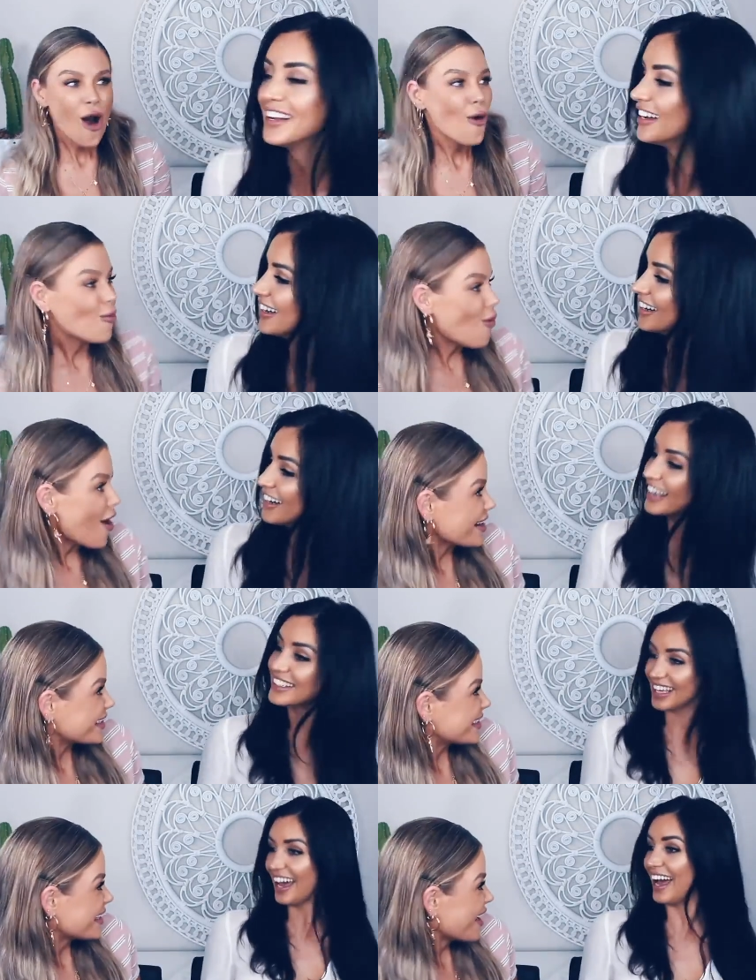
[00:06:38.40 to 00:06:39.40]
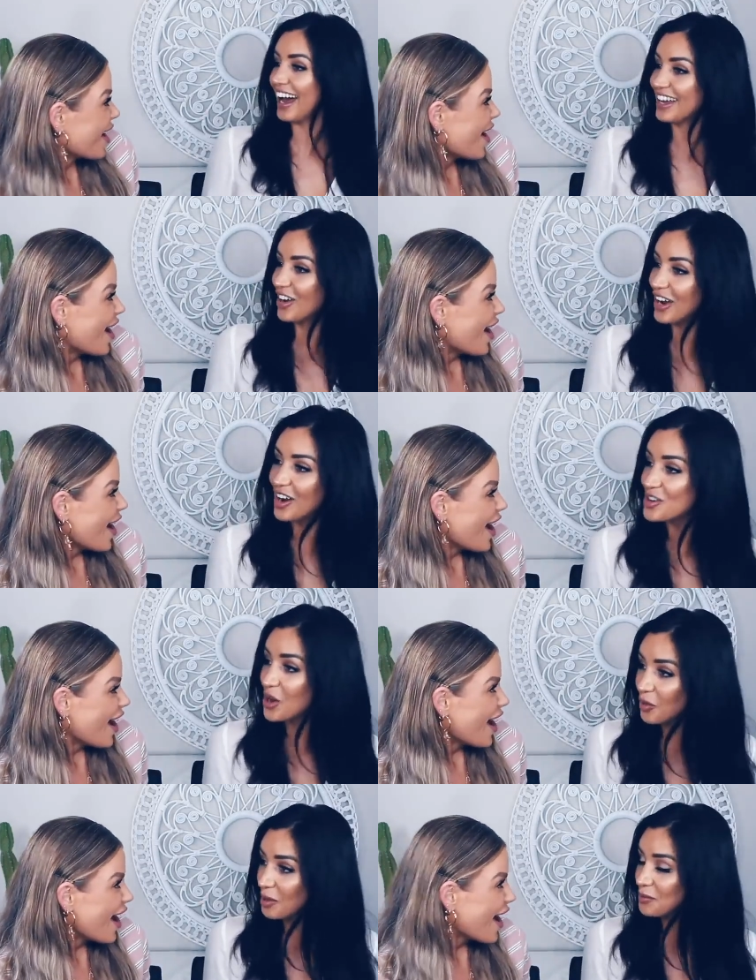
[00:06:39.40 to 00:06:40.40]
Speaker 1: what? Yeah, I
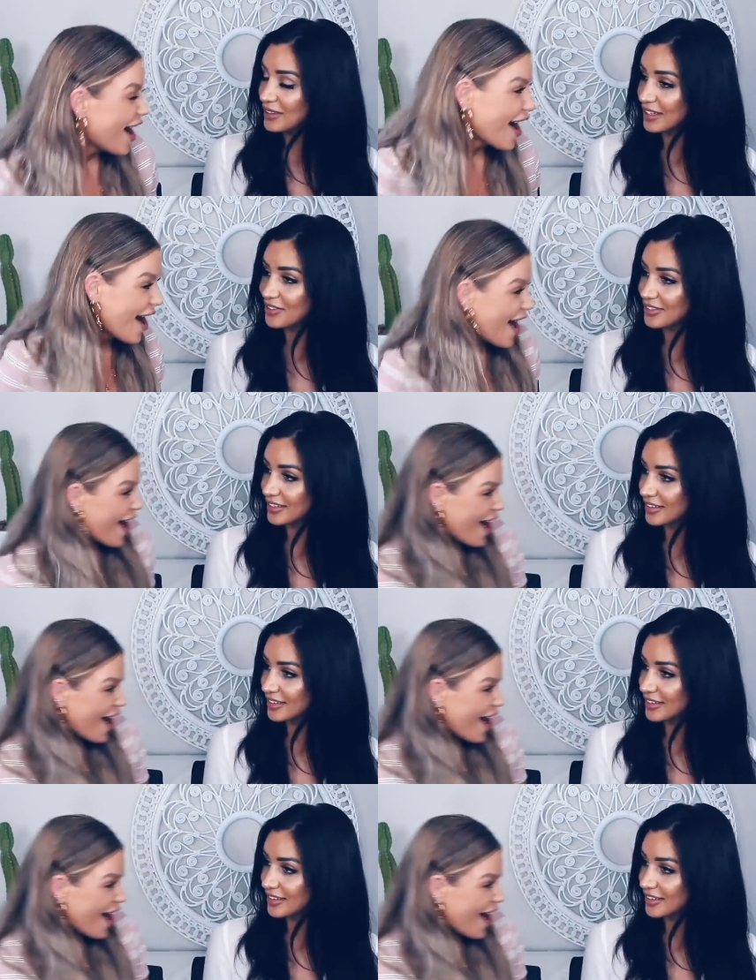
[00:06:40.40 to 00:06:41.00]
know. No one believes